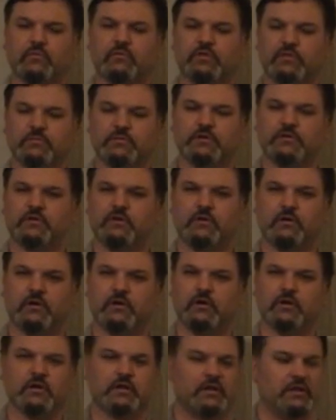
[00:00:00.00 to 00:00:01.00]
rhythm guitar.
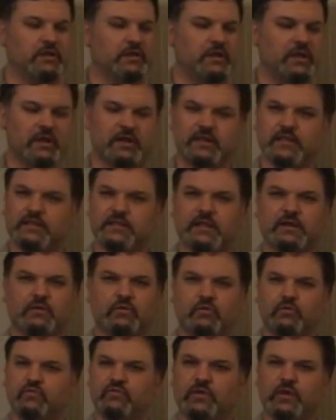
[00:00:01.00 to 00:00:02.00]
You got to get
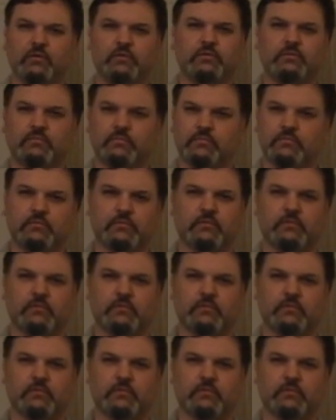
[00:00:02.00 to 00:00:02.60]
that groove going,